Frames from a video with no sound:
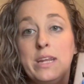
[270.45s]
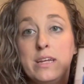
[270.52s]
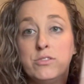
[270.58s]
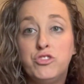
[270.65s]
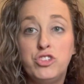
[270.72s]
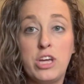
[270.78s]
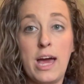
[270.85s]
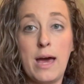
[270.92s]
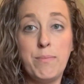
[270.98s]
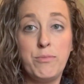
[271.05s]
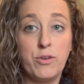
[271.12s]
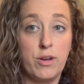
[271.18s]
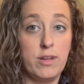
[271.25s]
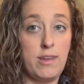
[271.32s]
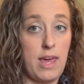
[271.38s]
a
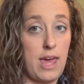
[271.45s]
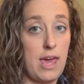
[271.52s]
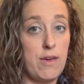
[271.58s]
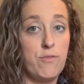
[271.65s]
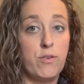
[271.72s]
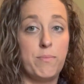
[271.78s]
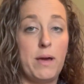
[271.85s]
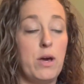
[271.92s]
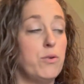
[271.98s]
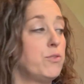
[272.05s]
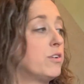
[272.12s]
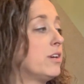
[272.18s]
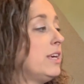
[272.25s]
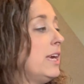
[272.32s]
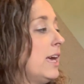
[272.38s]
chapter a day for my
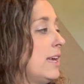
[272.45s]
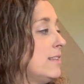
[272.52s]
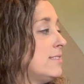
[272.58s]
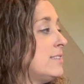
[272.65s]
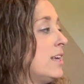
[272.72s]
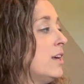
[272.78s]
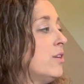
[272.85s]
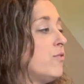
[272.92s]
older kids